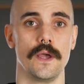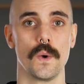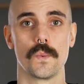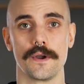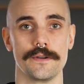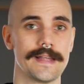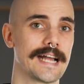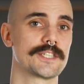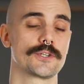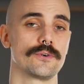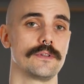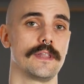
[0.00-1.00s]
where
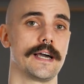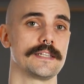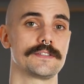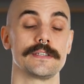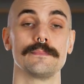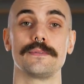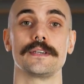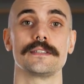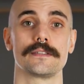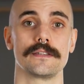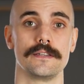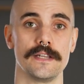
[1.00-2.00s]
natural light simply
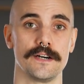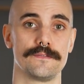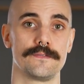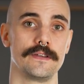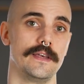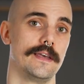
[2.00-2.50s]
isn't enough,